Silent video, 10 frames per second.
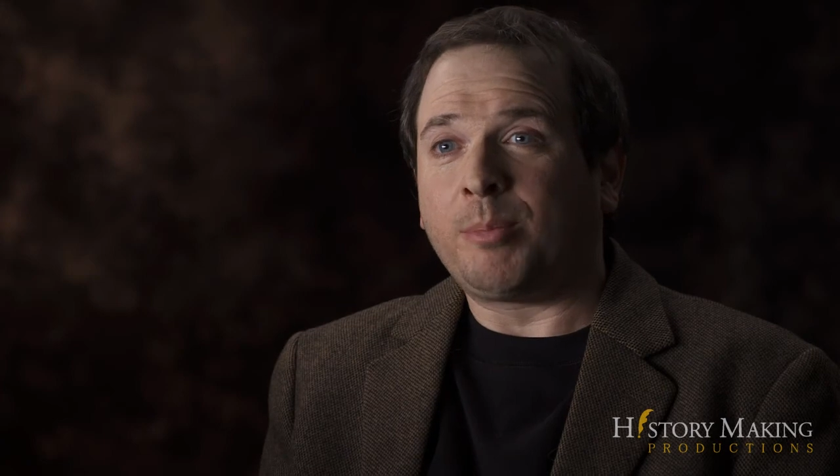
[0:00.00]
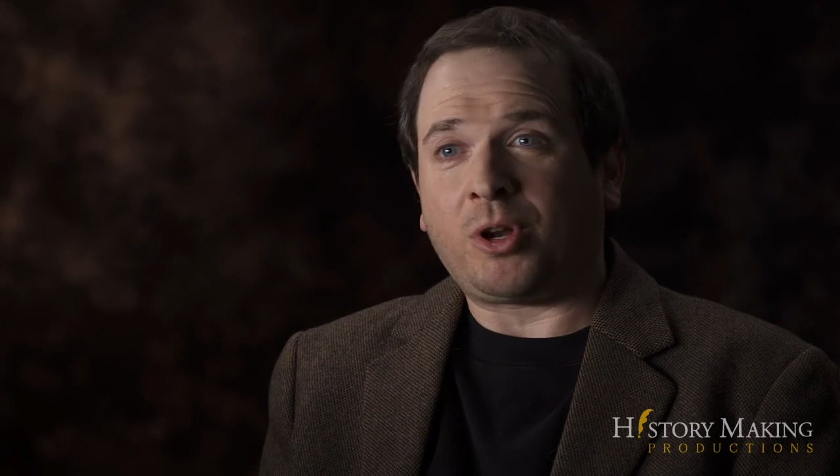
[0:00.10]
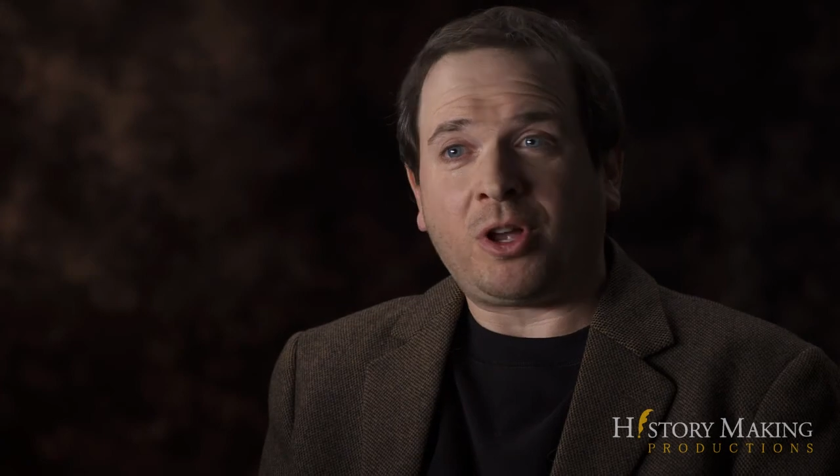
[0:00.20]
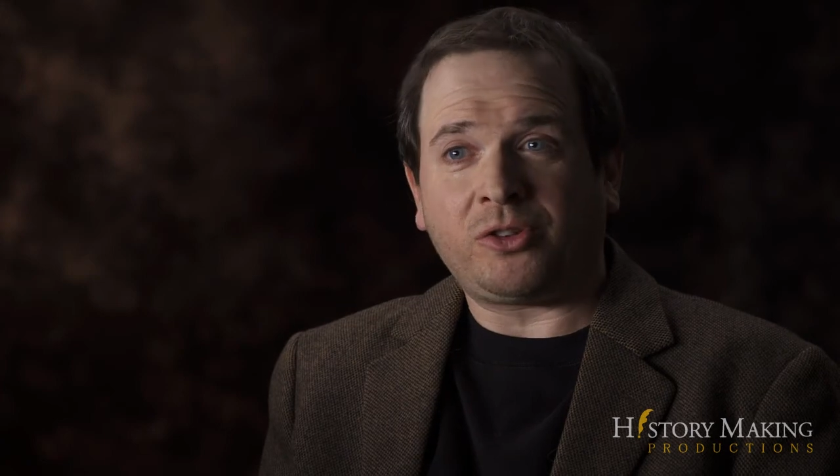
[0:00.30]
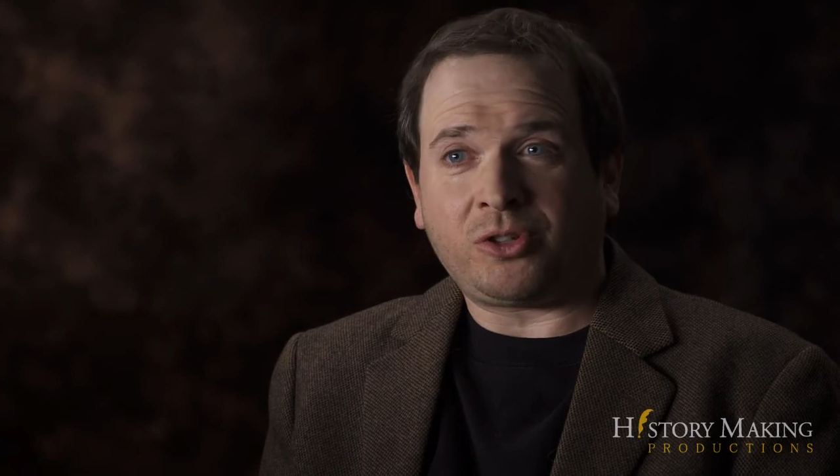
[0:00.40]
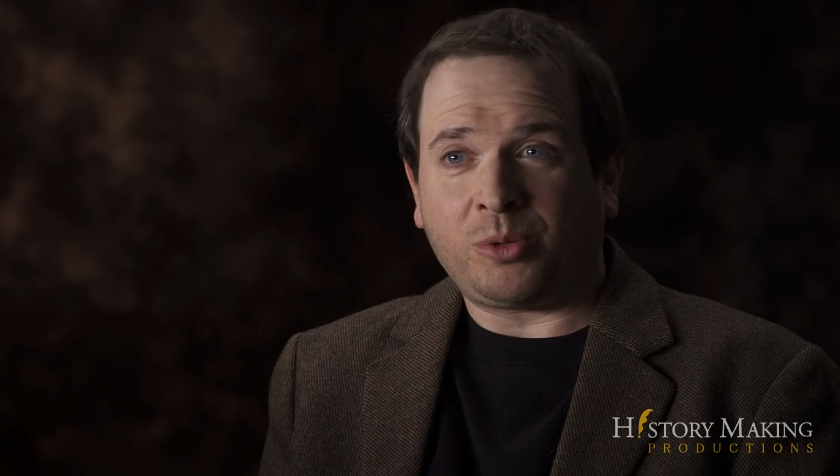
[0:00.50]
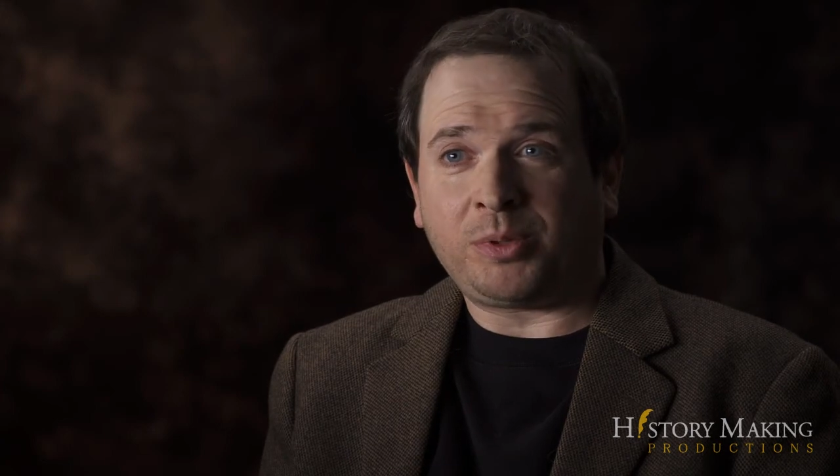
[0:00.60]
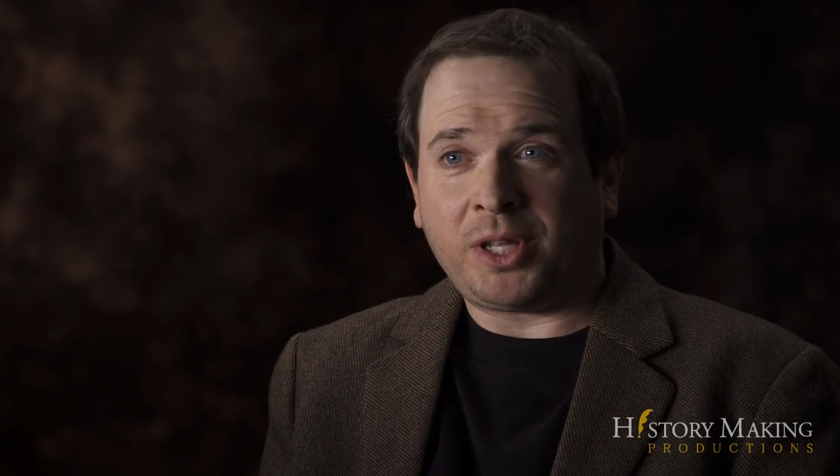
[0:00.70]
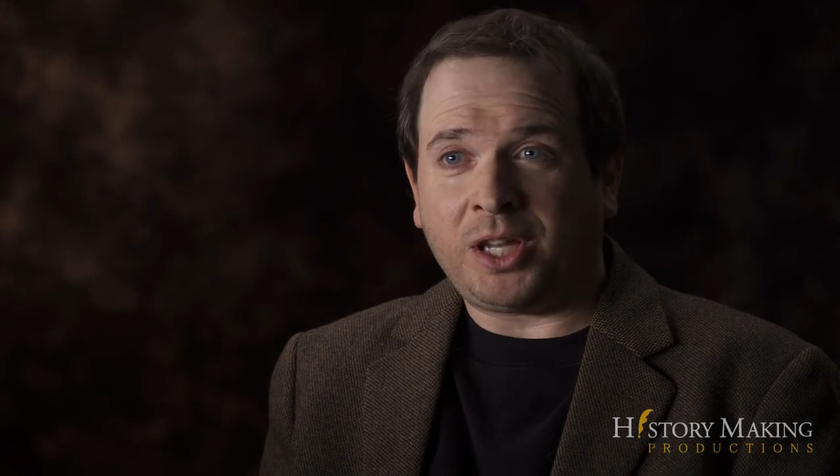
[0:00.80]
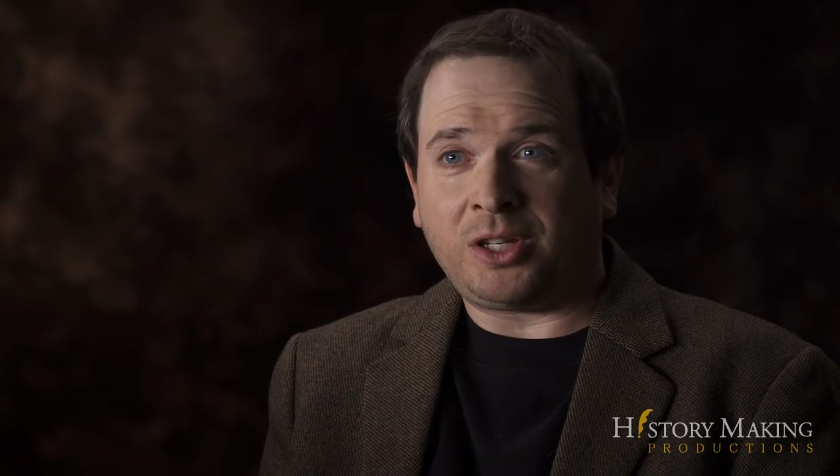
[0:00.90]
but also
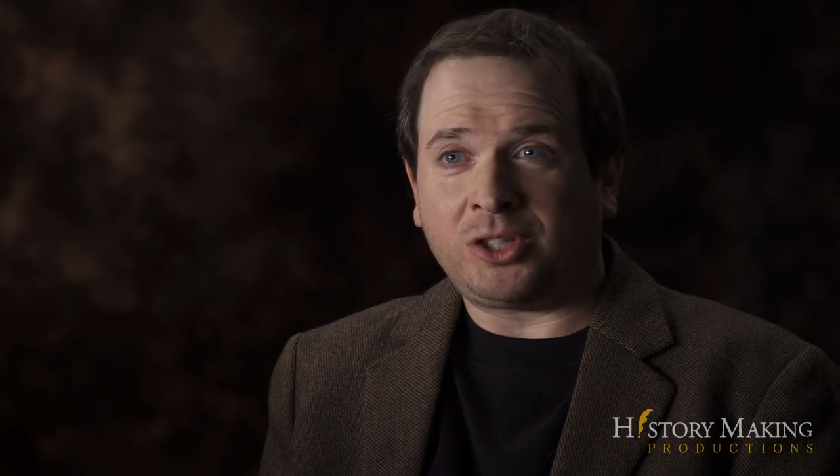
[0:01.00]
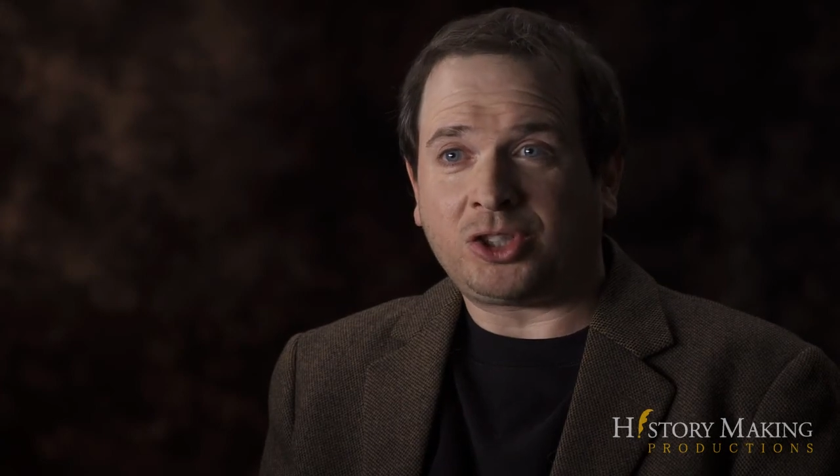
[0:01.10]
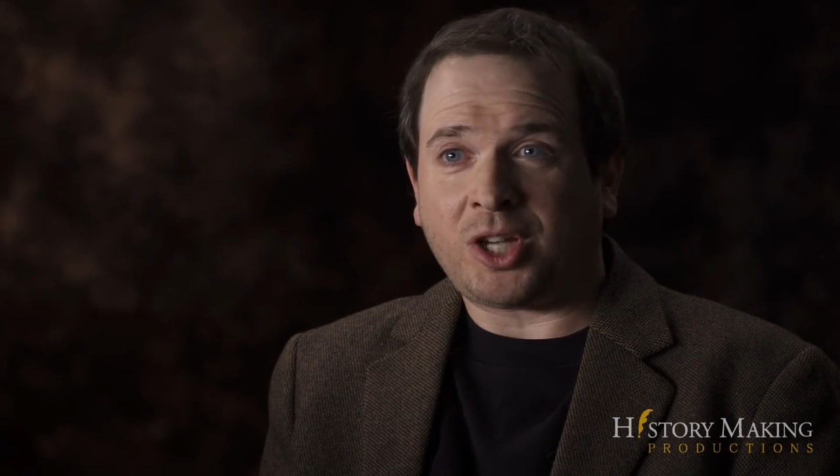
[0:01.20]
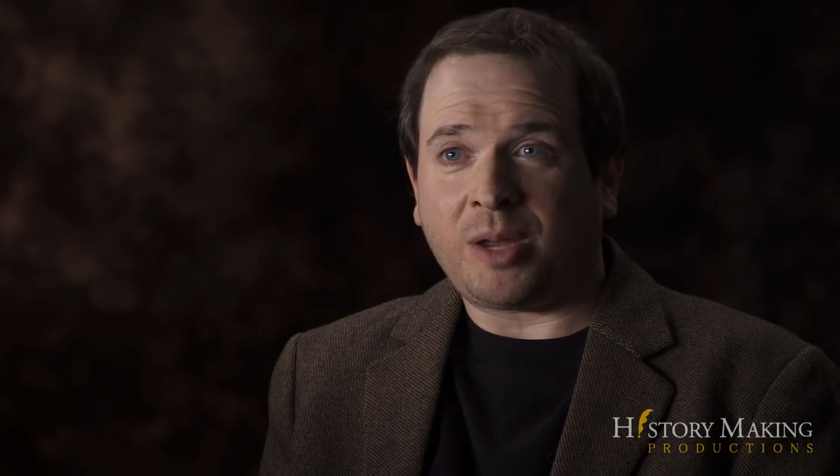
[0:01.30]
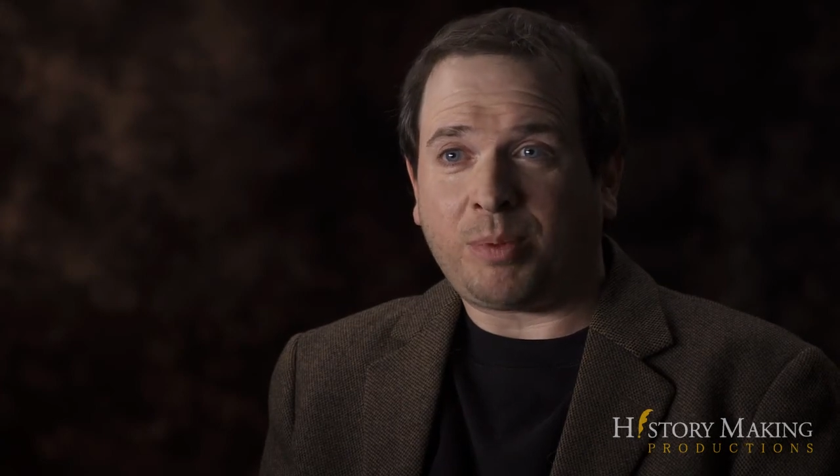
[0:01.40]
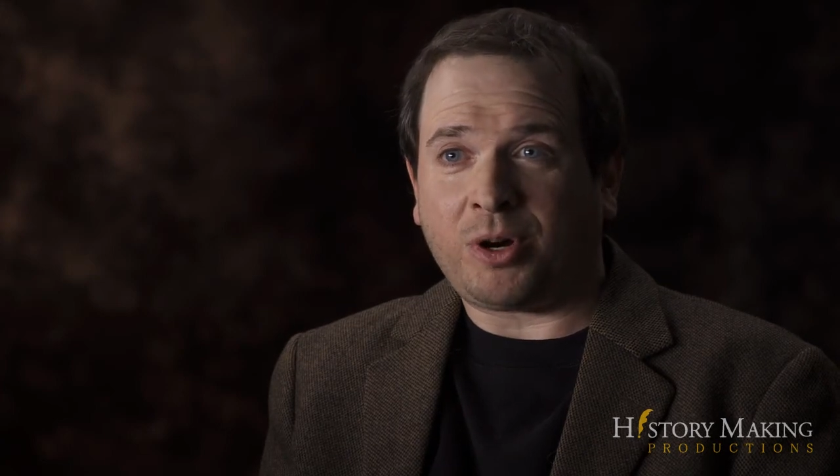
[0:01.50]
played in Shibe